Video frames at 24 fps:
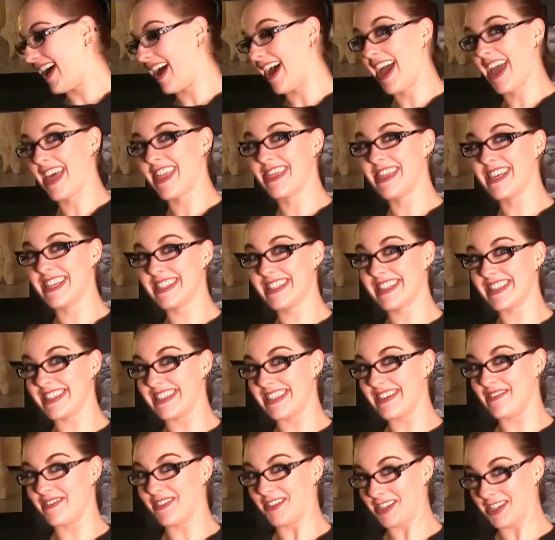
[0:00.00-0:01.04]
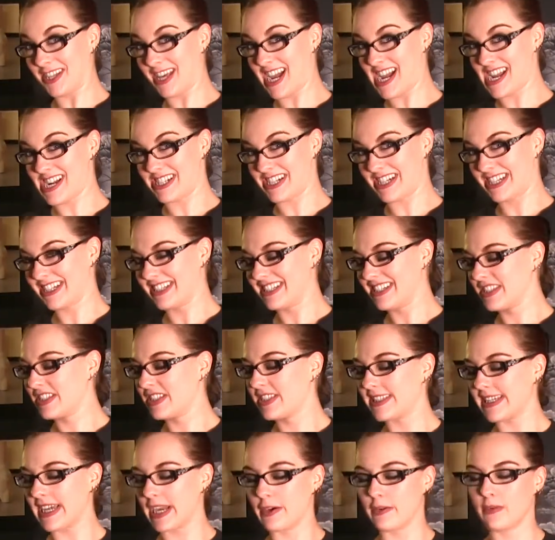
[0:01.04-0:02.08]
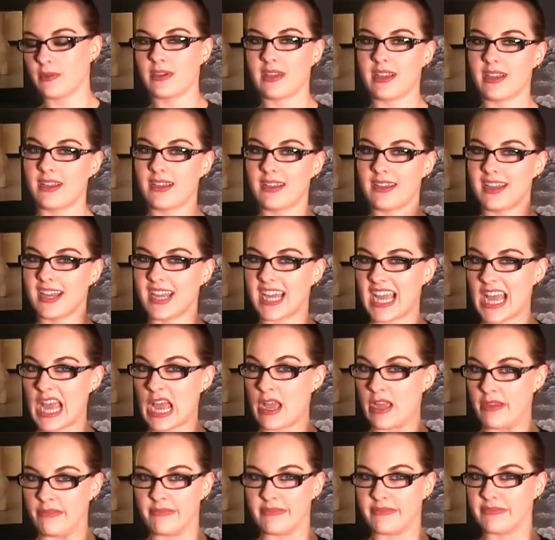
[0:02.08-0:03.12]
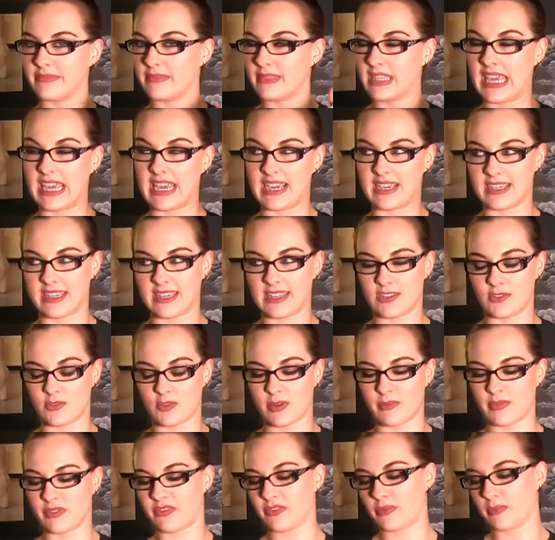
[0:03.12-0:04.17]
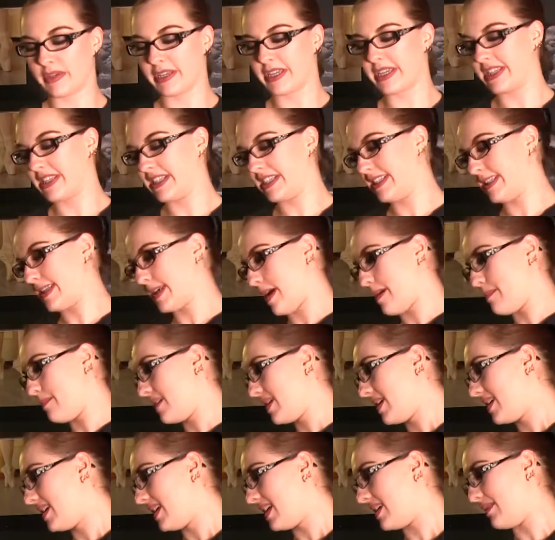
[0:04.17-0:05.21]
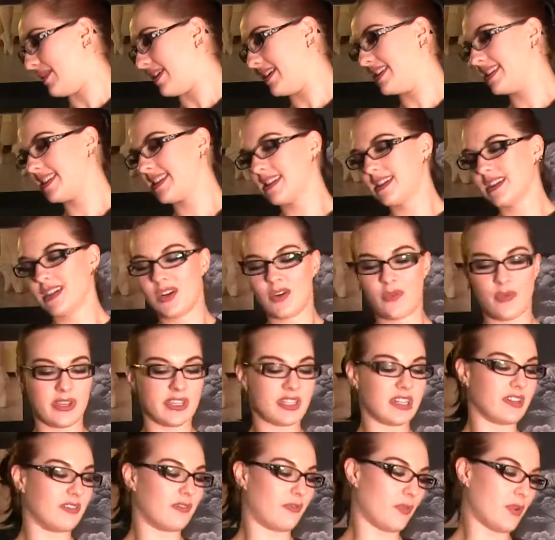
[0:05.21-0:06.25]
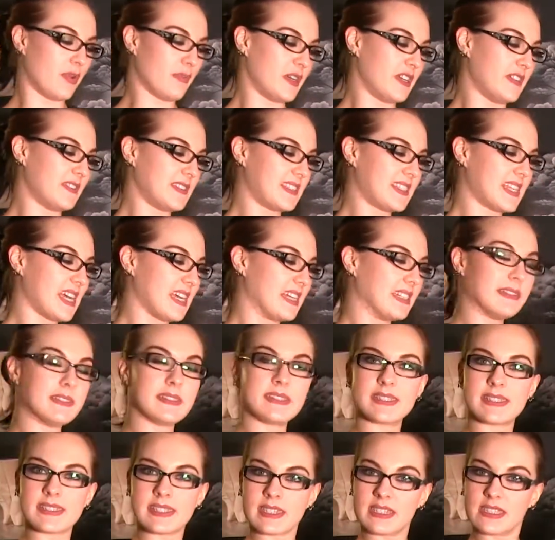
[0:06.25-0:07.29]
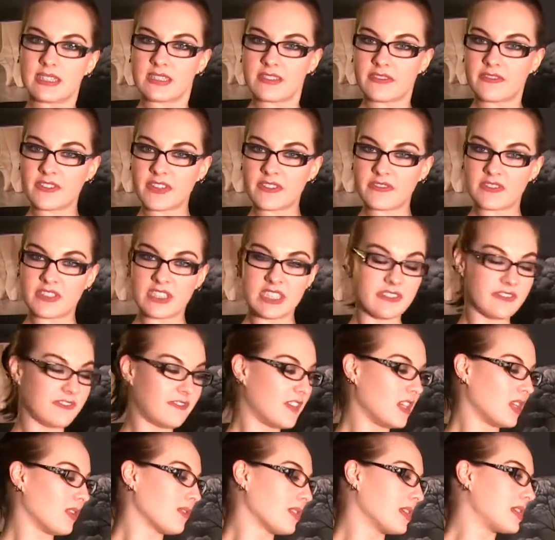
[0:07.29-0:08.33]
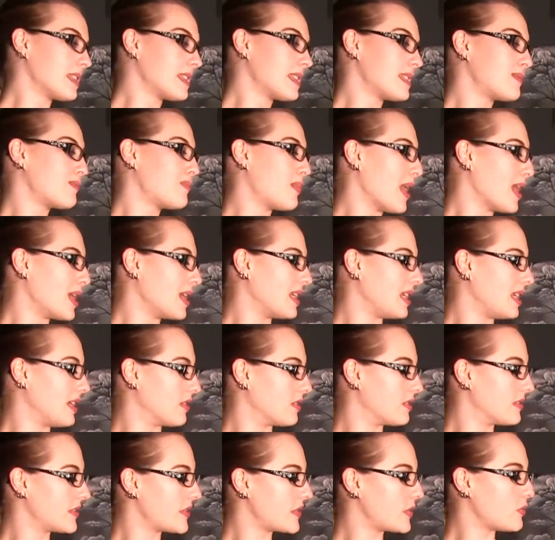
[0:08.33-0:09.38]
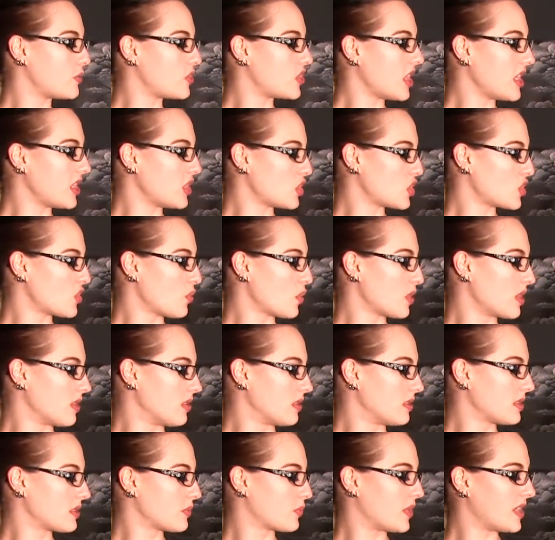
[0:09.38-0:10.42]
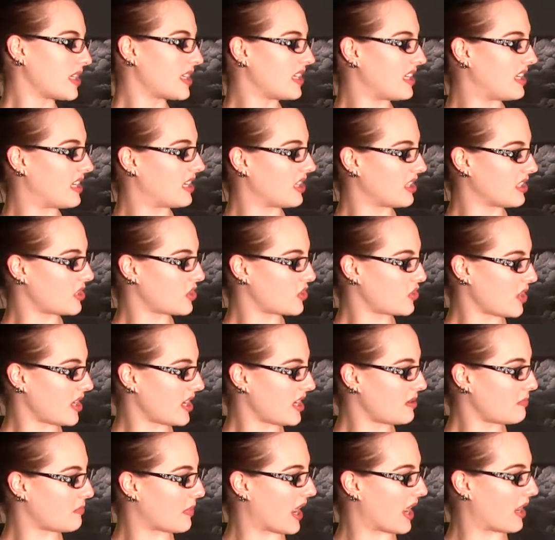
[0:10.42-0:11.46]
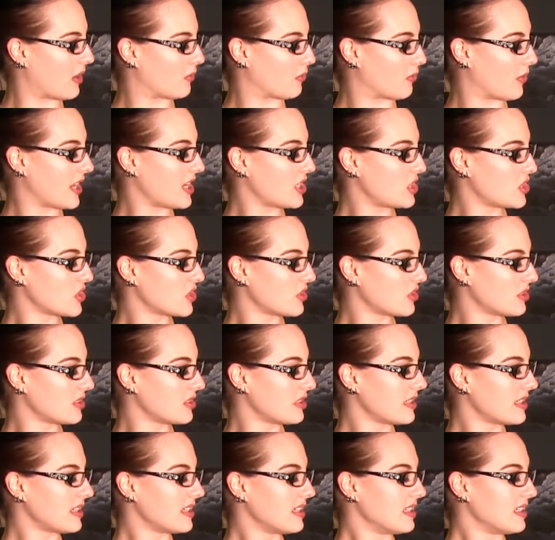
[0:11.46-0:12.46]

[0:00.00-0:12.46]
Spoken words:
and this is even lighter, so I can't get in trouble for picking these up. Anyways, we have Women in Science, 50 Fearless Pioneers Who Changed the World, written and illustrated by Rachel